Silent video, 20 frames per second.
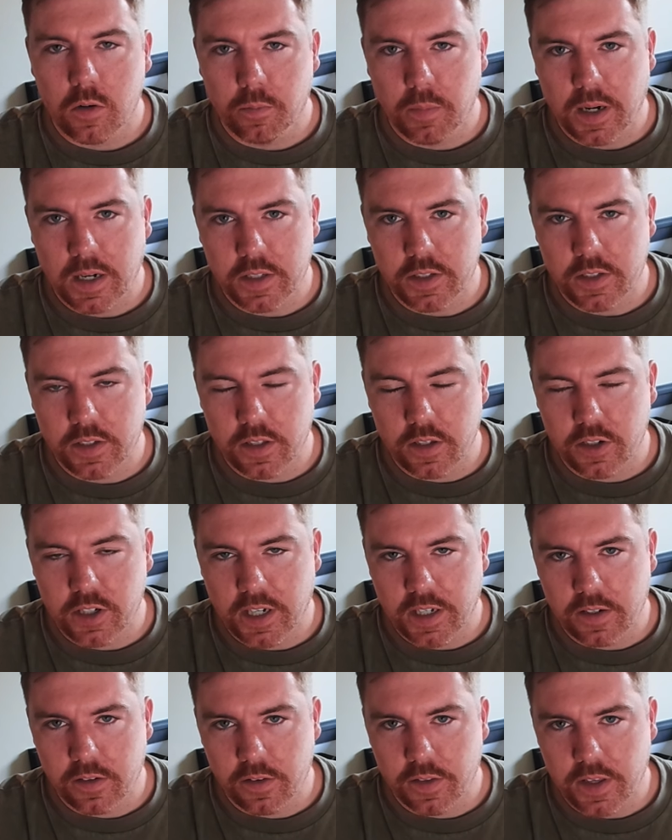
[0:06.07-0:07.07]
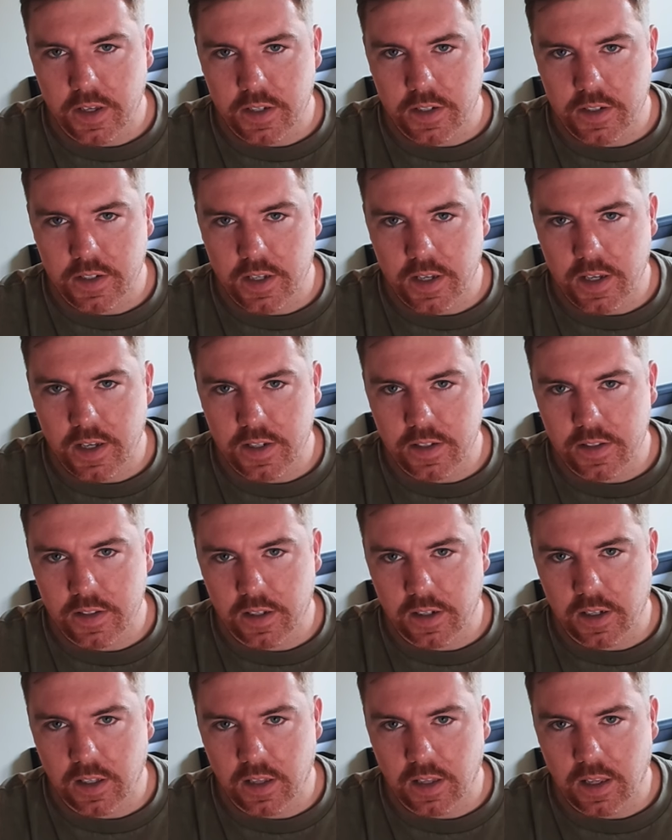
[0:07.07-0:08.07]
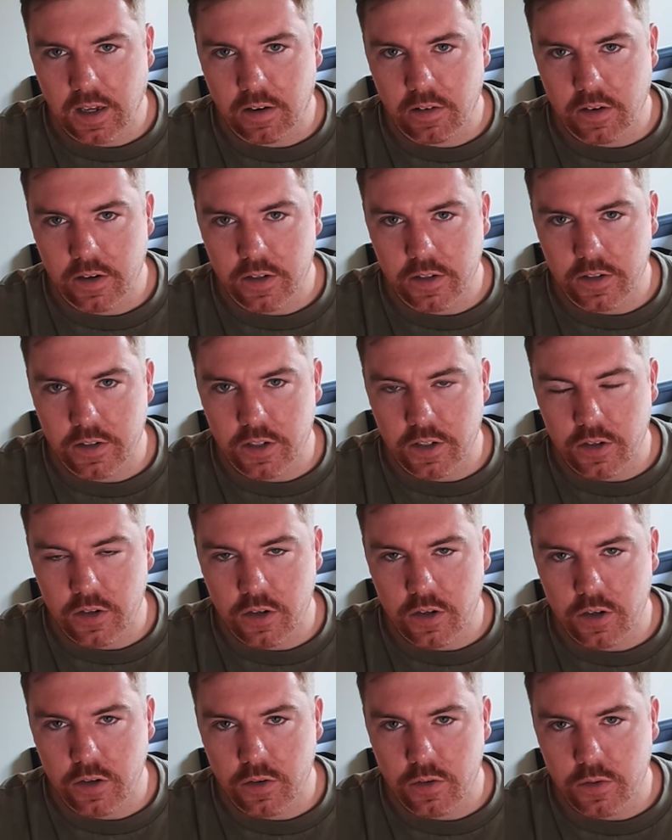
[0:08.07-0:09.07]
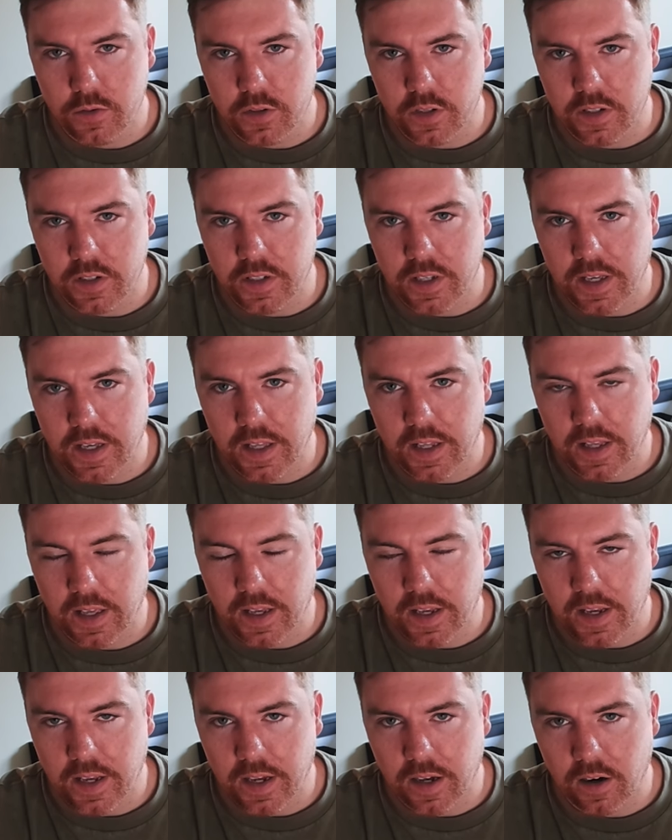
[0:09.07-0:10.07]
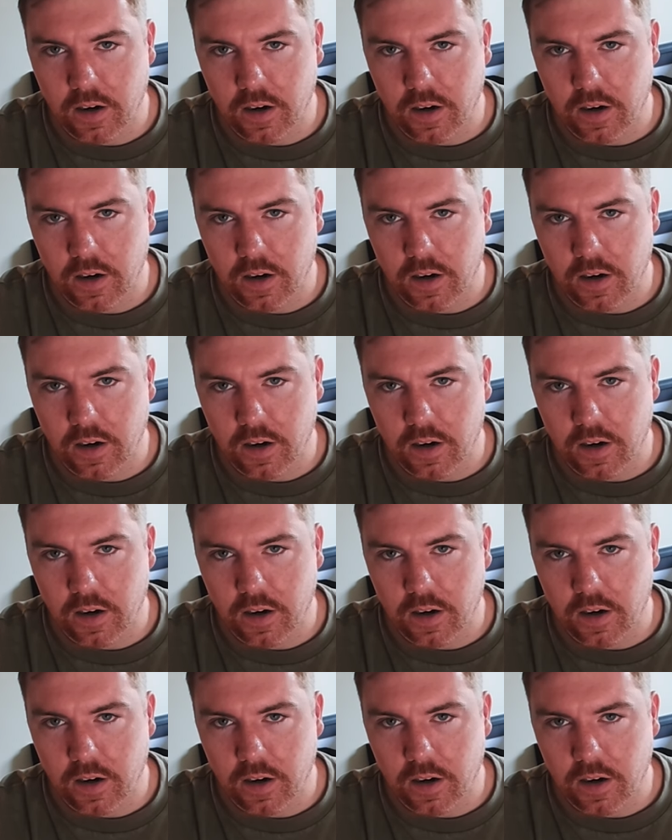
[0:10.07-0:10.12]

back to the channel. This is the Clarets News Daily here